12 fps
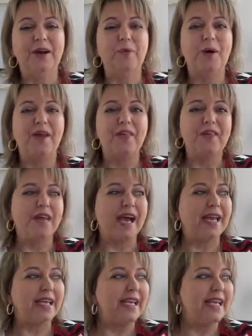Whether
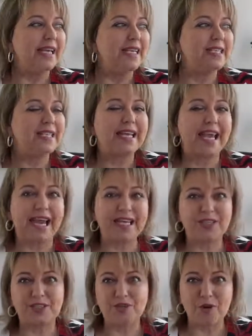that is
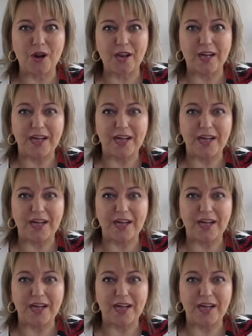gastro,